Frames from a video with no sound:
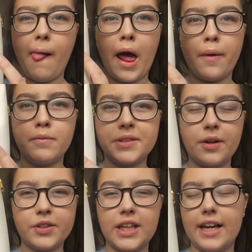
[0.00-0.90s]
So
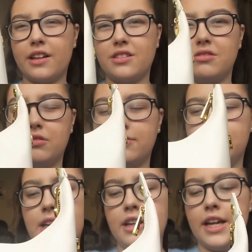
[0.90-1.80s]
I was like, oh,
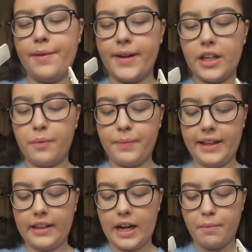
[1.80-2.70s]
it might not
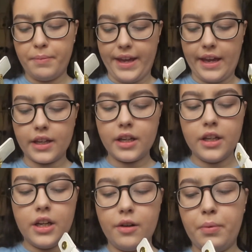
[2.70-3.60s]
be that big,
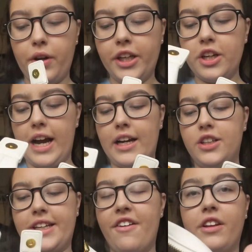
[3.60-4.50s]
but I
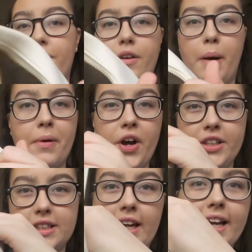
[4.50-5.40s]
could definitely fit my purse in it.